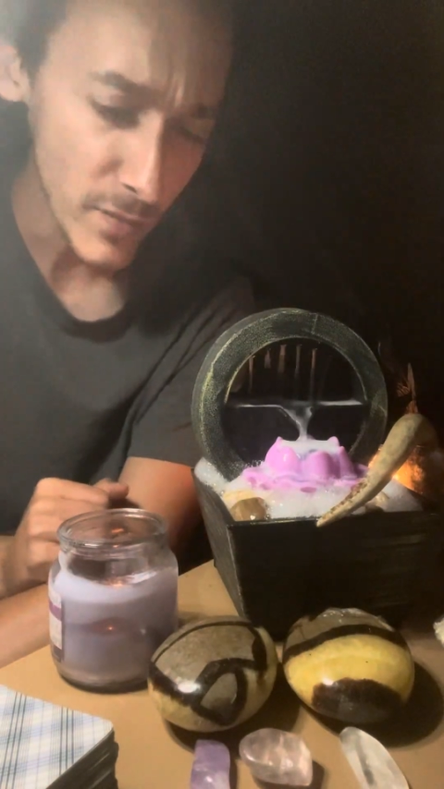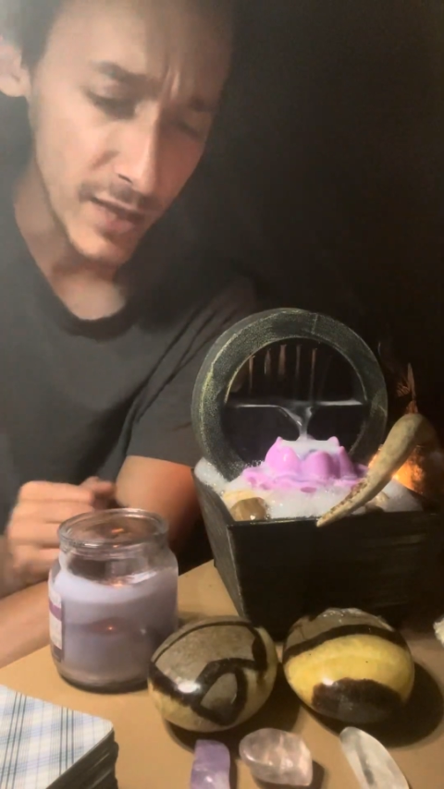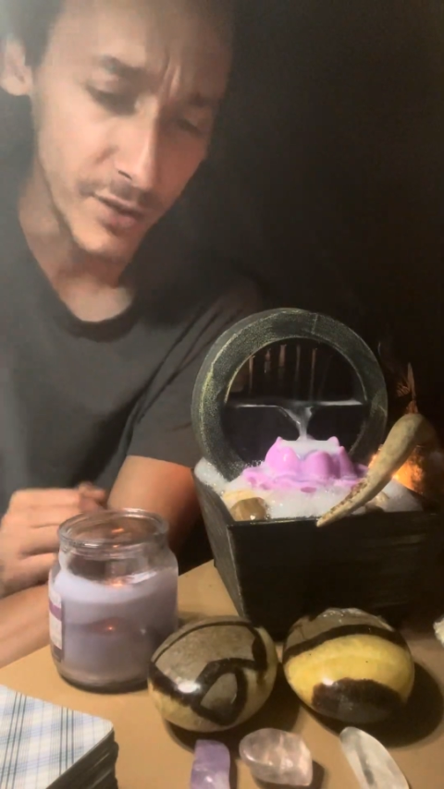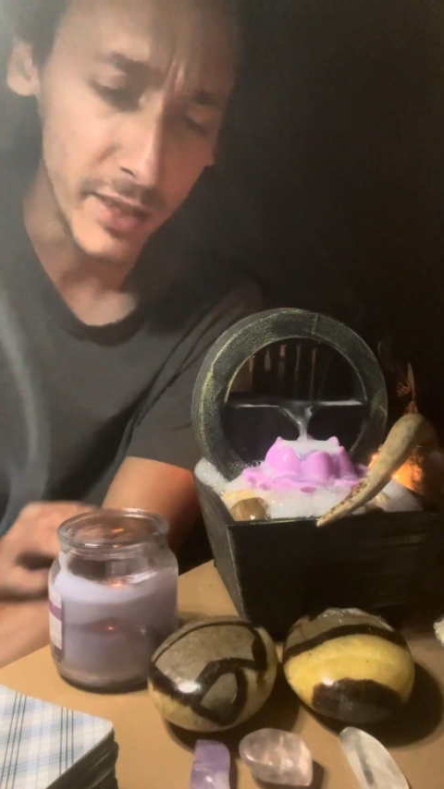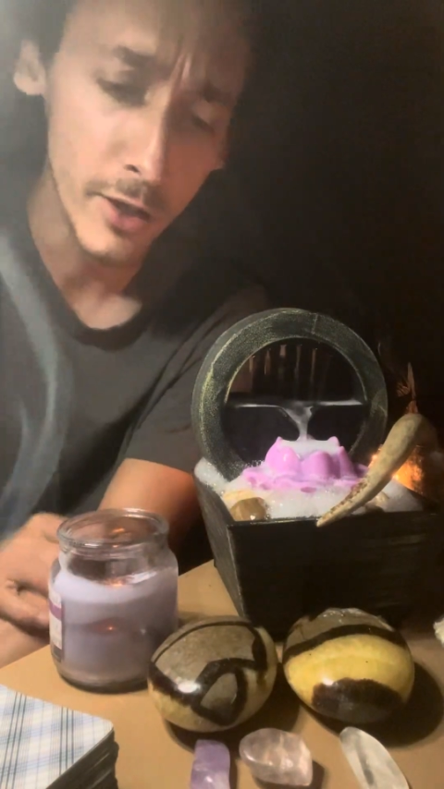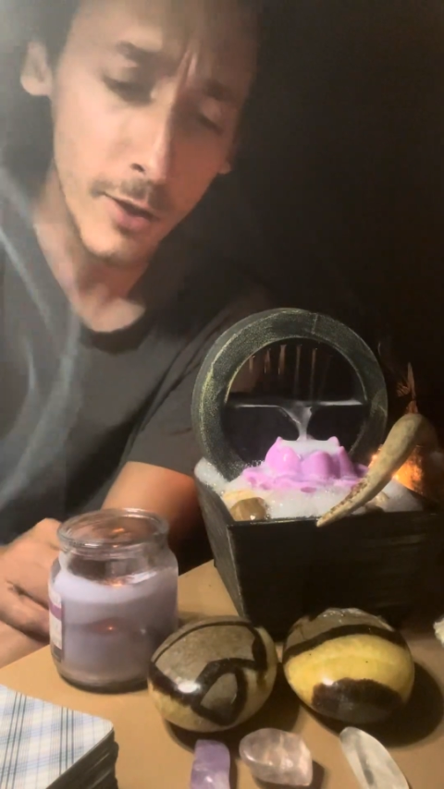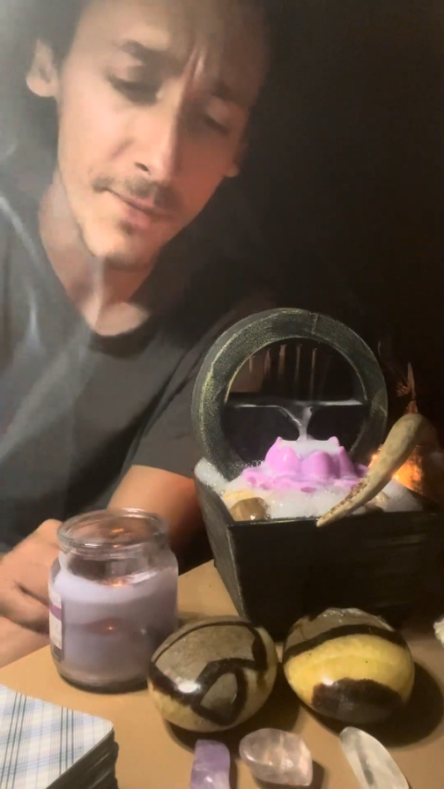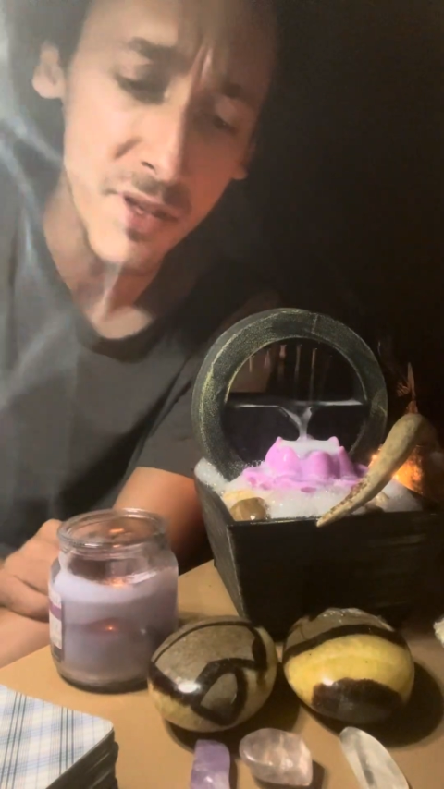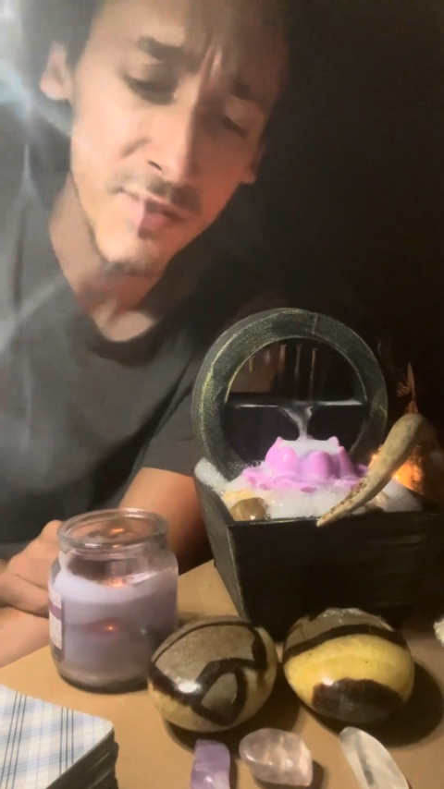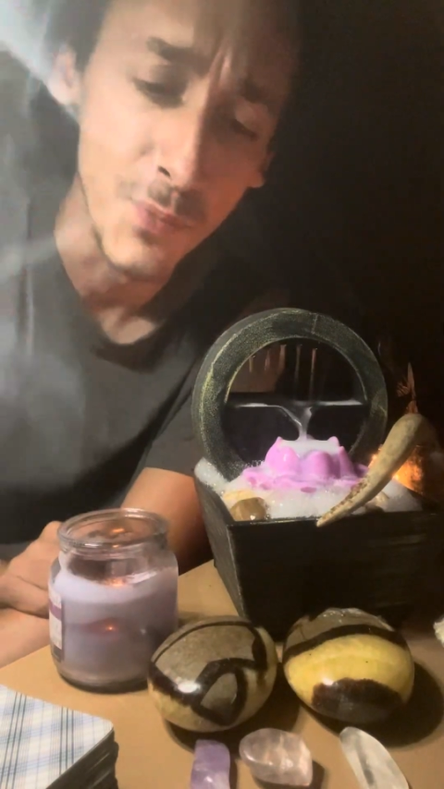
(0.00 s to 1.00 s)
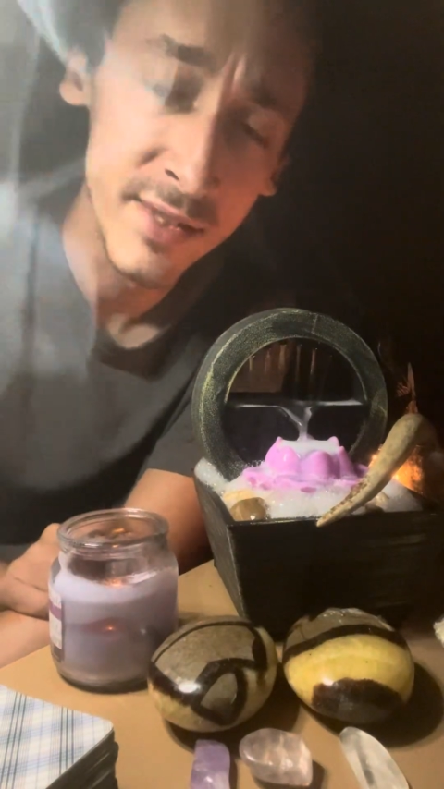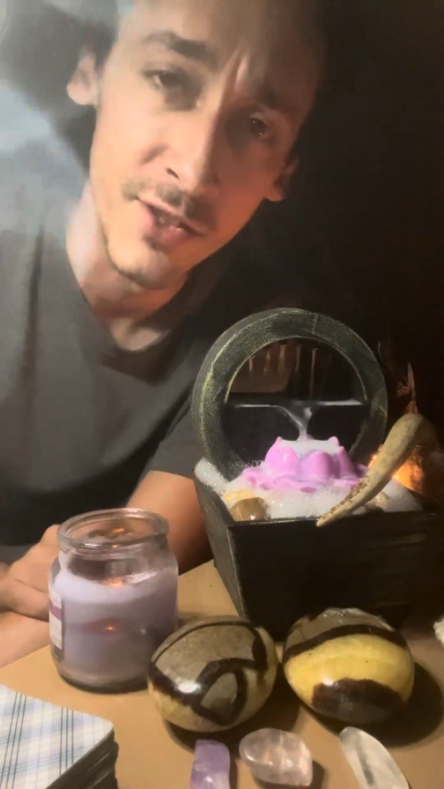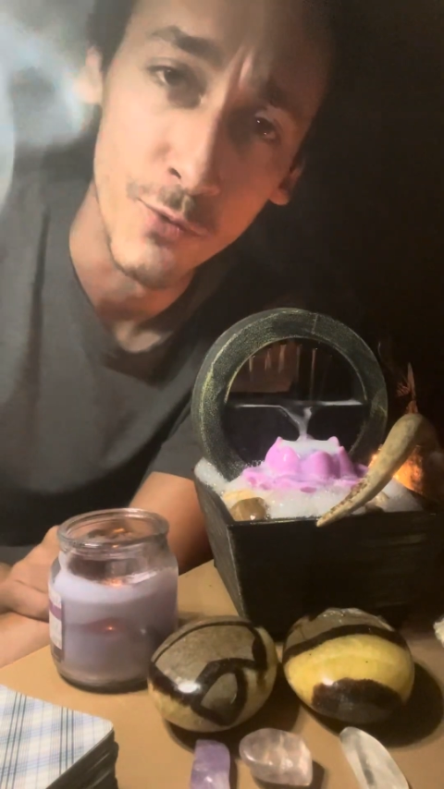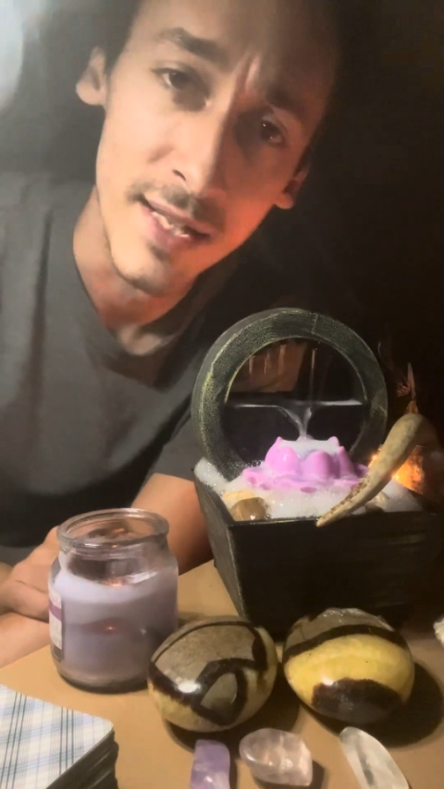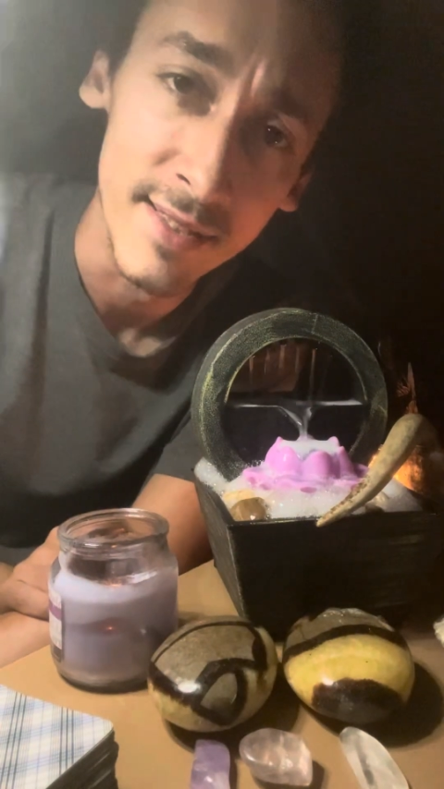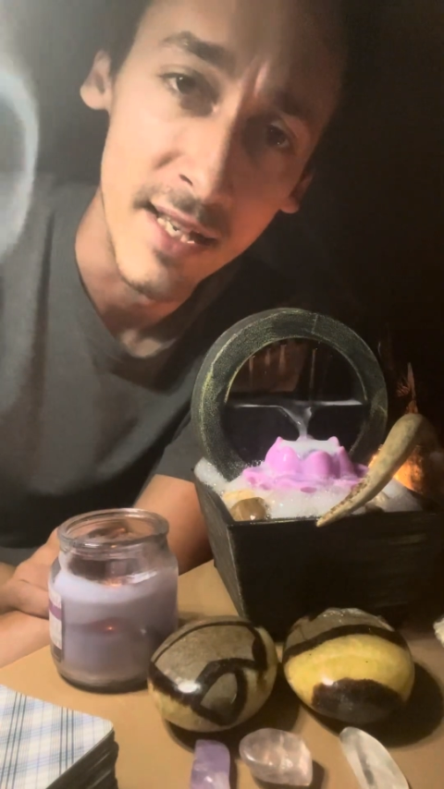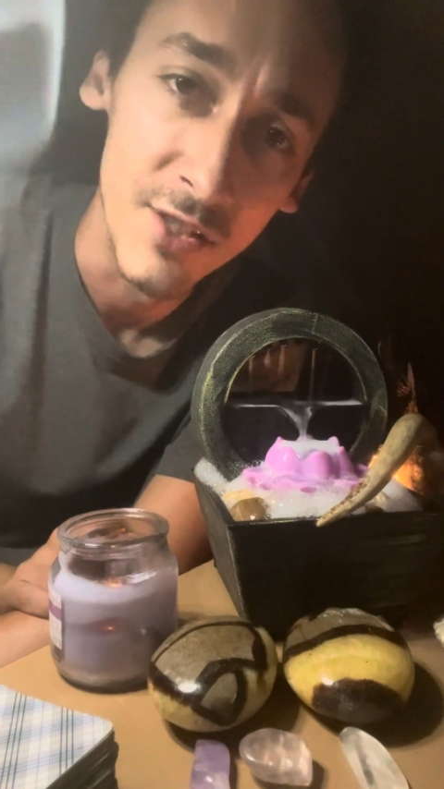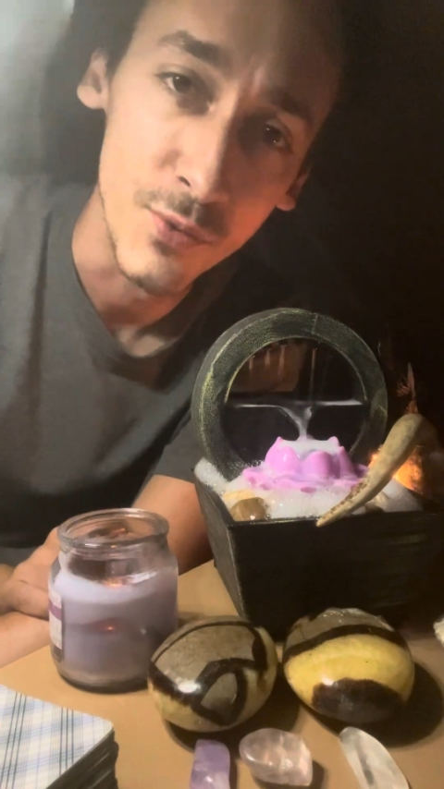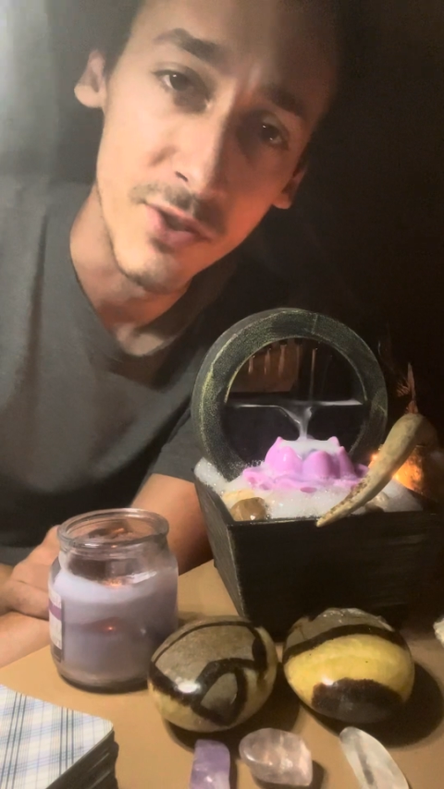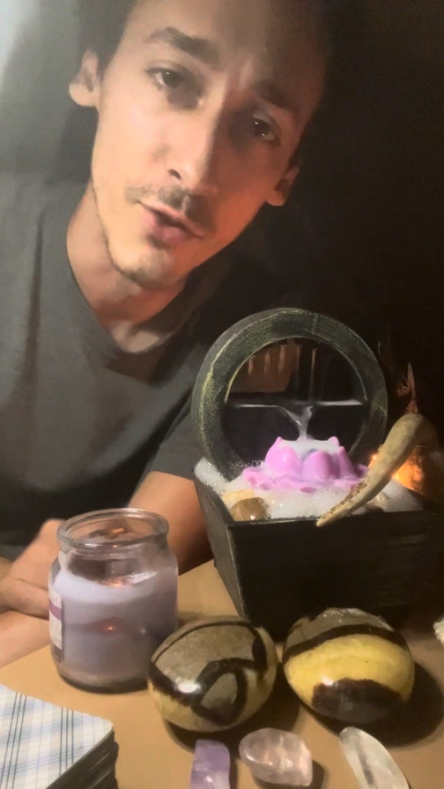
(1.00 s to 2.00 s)
Leo, if this message resonates
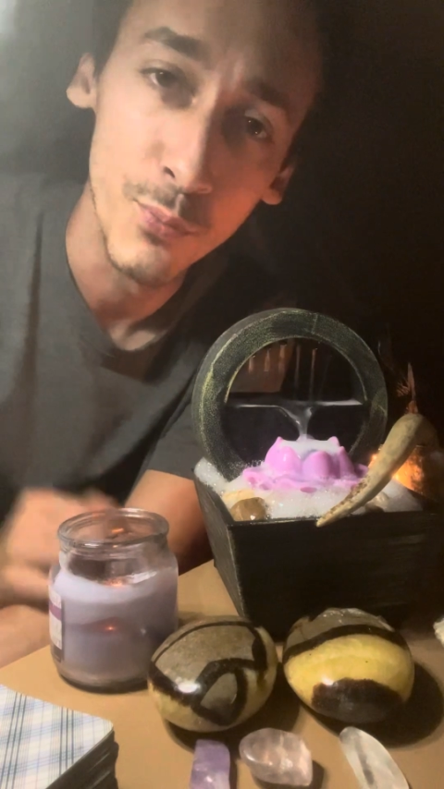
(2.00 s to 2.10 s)
with you,